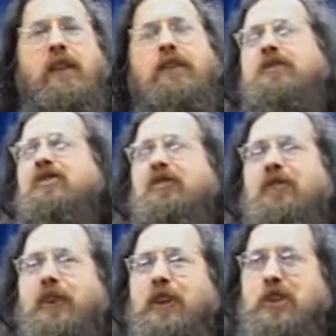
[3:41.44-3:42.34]
This is a
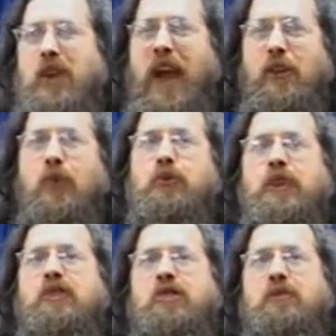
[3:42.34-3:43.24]
very shallow
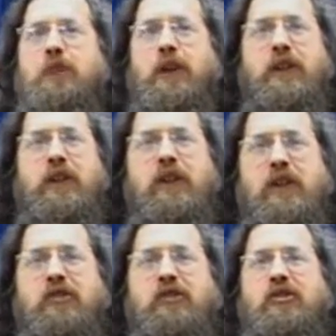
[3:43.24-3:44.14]
reason, but it
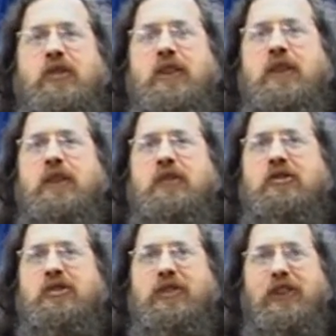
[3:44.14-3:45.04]
is
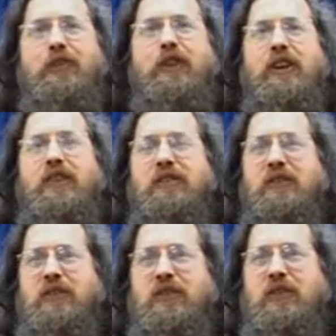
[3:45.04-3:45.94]
significant
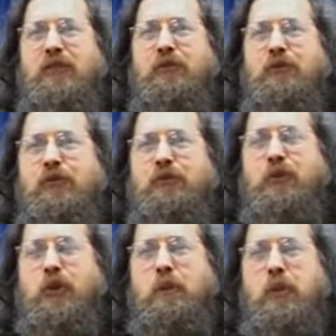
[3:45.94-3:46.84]

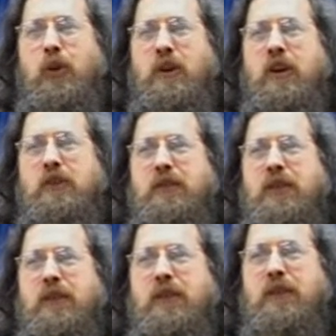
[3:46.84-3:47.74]
for a poor
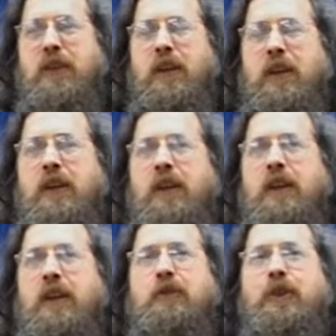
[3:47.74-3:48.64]
country.
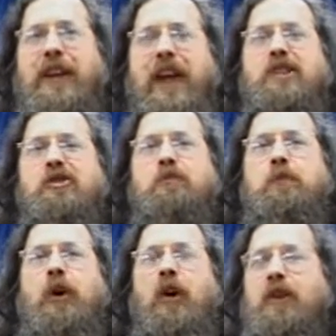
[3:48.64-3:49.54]
It creates
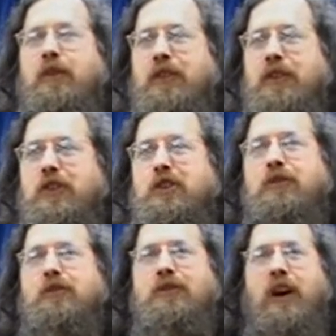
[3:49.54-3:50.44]
part of the
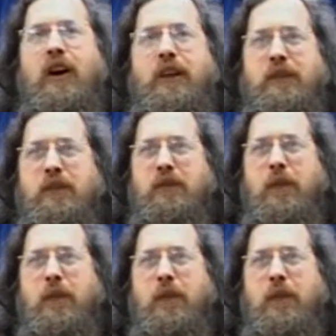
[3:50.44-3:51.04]
digital divide.